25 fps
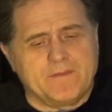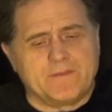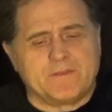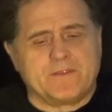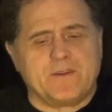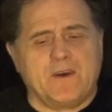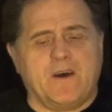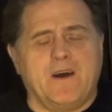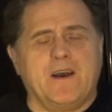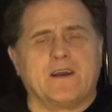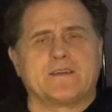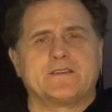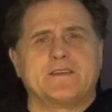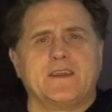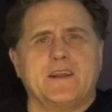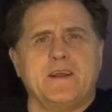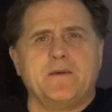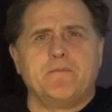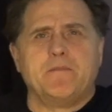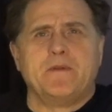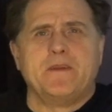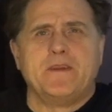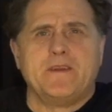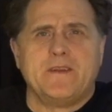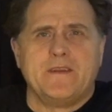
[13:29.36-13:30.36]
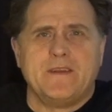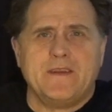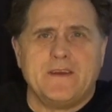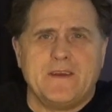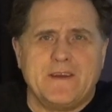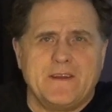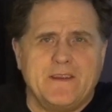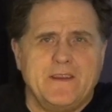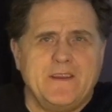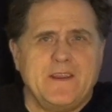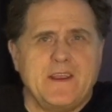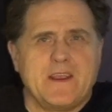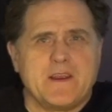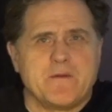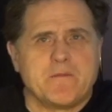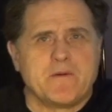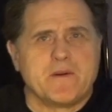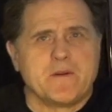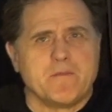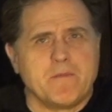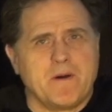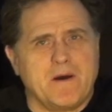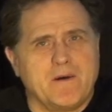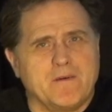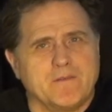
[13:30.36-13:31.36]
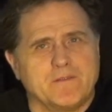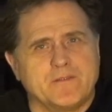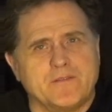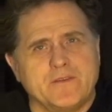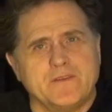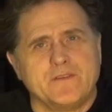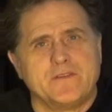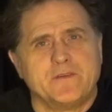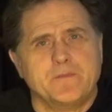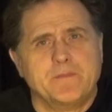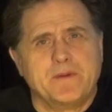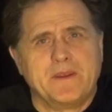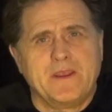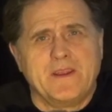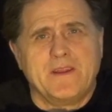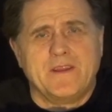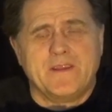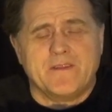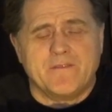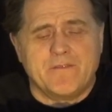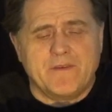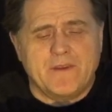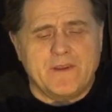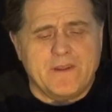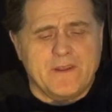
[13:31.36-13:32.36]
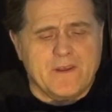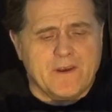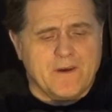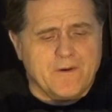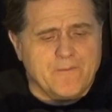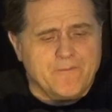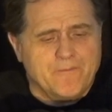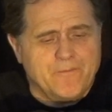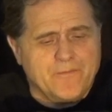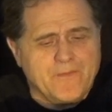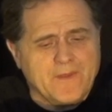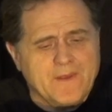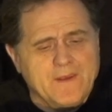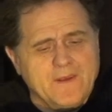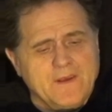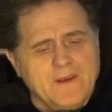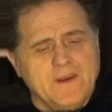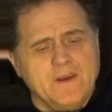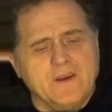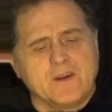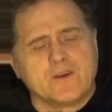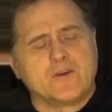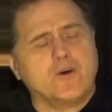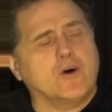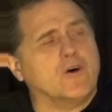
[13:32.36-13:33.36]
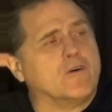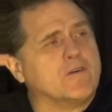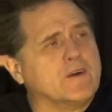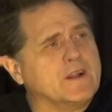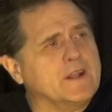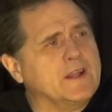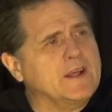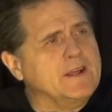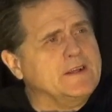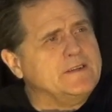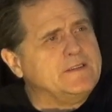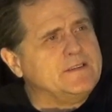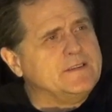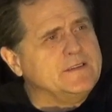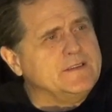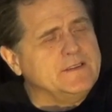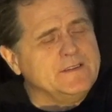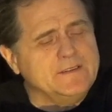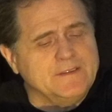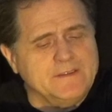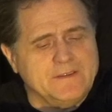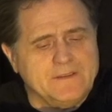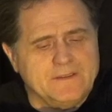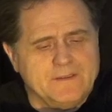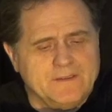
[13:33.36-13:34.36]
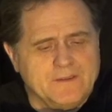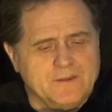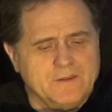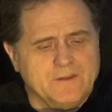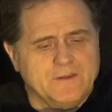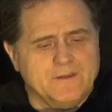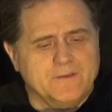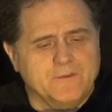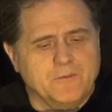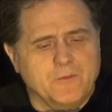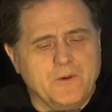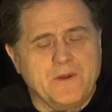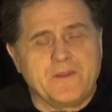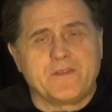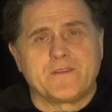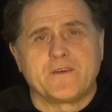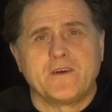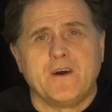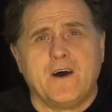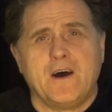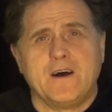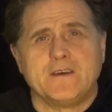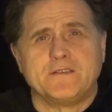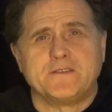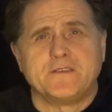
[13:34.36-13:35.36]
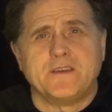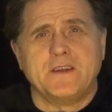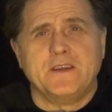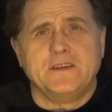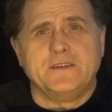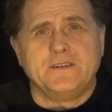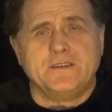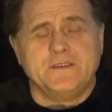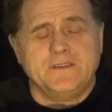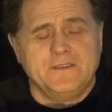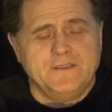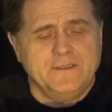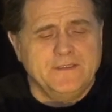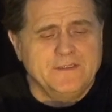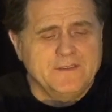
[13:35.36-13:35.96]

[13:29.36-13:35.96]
talk that I've been yammering about since the beginning of the video. Correlation with causation.